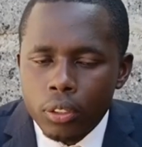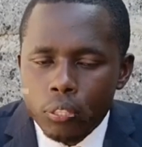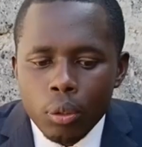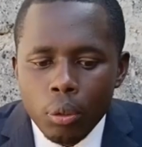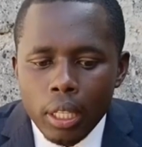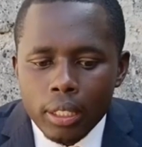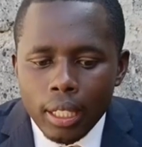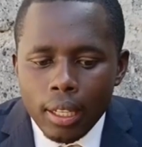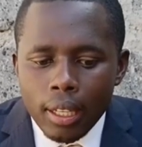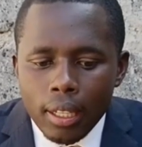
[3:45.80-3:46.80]
you look at
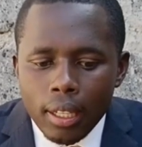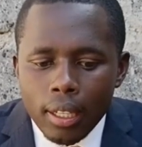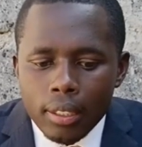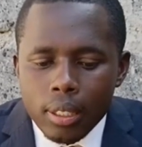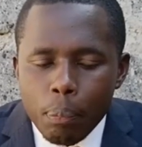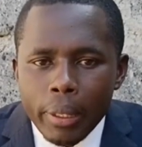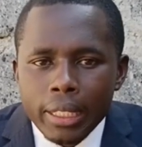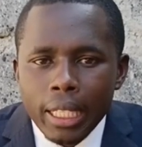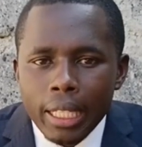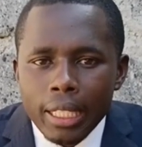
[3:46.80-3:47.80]
a party
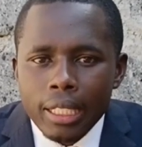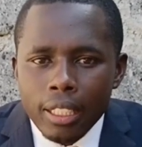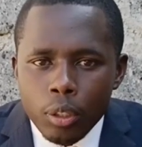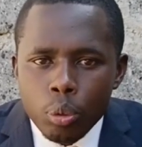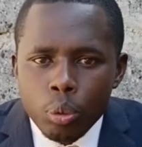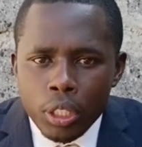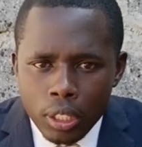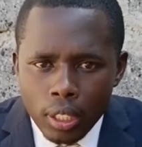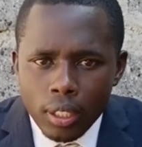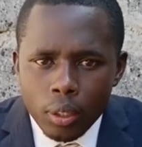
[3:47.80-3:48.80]
like the
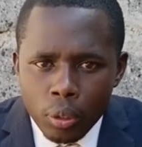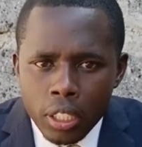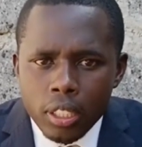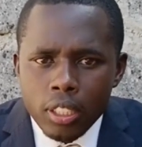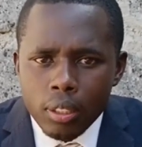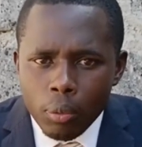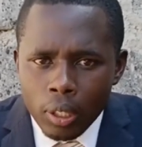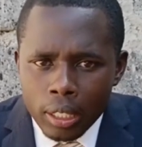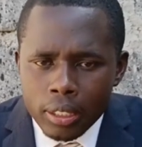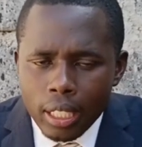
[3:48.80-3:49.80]
UDA, United
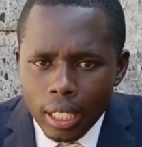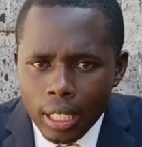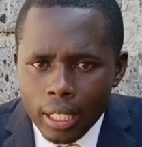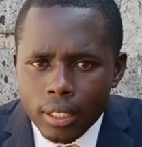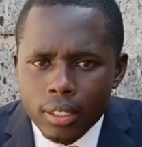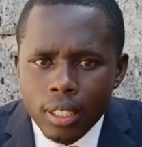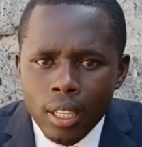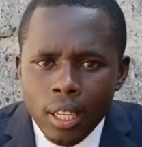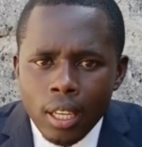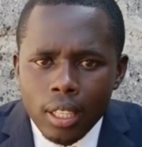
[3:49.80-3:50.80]
Democratic Alliance,
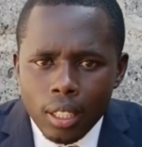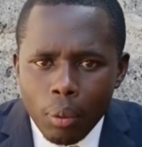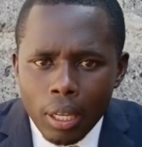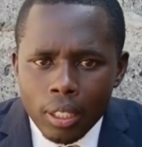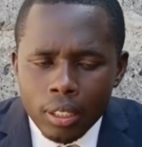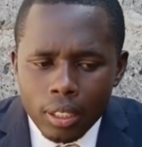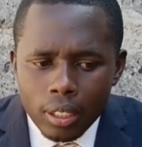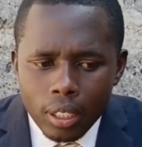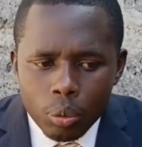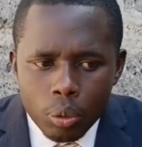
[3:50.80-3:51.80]
the one
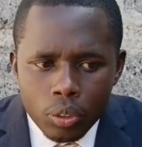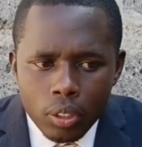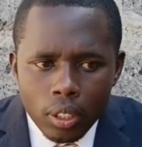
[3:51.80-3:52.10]
that was